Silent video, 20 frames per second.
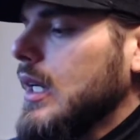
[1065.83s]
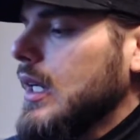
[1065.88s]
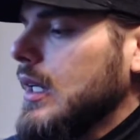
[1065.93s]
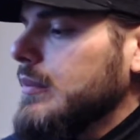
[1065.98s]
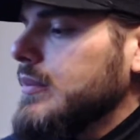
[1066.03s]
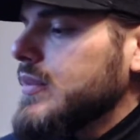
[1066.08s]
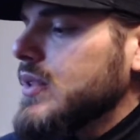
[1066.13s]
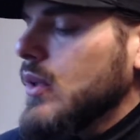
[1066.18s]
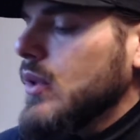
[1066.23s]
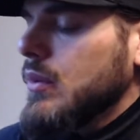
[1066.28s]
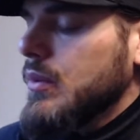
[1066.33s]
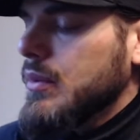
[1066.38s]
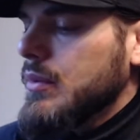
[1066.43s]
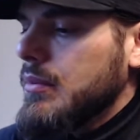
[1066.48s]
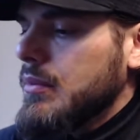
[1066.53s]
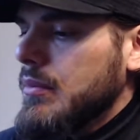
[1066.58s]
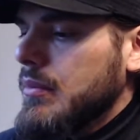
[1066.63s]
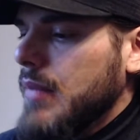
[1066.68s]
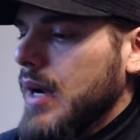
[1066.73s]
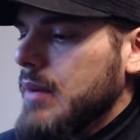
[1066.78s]
So
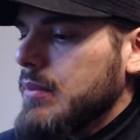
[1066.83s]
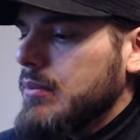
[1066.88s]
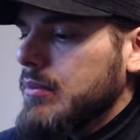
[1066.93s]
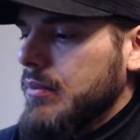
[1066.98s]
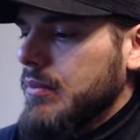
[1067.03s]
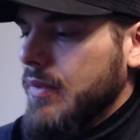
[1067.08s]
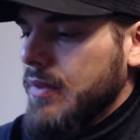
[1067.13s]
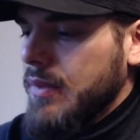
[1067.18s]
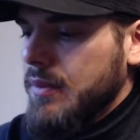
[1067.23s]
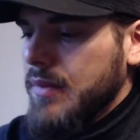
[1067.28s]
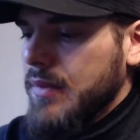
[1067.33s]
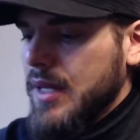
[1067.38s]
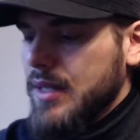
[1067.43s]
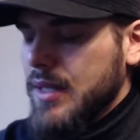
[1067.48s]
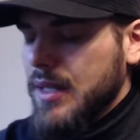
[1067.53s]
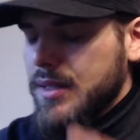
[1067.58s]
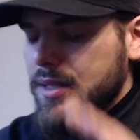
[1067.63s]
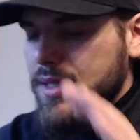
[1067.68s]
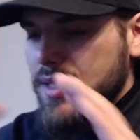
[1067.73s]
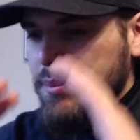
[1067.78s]
a
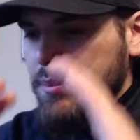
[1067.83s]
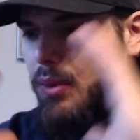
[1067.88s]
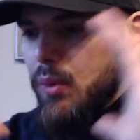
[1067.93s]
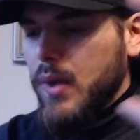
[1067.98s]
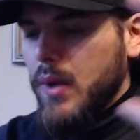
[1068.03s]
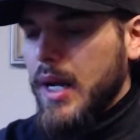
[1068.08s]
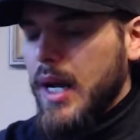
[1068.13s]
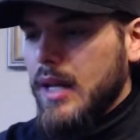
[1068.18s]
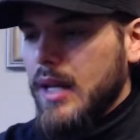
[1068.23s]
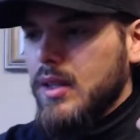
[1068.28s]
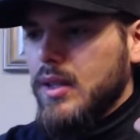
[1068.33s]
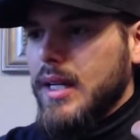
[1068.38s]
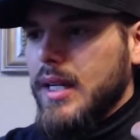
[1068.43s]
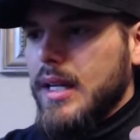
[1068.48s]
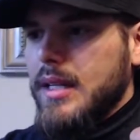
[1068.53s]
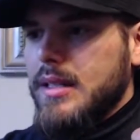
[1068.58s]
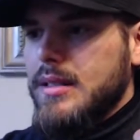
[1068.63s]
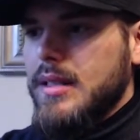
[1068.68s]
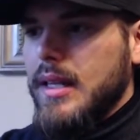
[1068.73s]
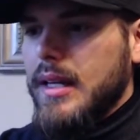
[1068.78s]
simple way I look at it
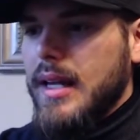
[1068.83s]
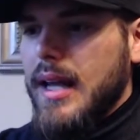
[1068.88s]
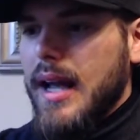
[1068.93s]
is, like,